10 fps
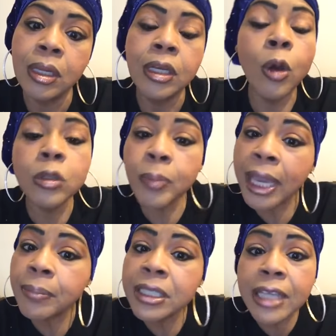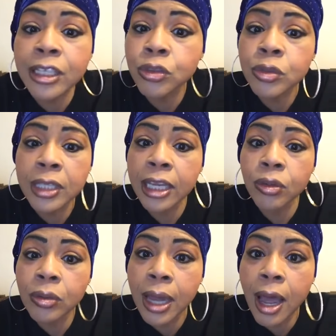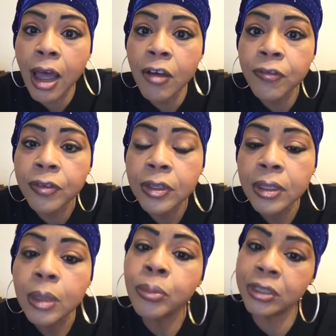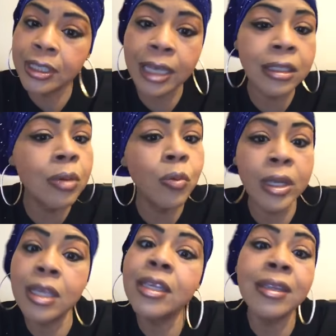Those babies that you say you love, protect them with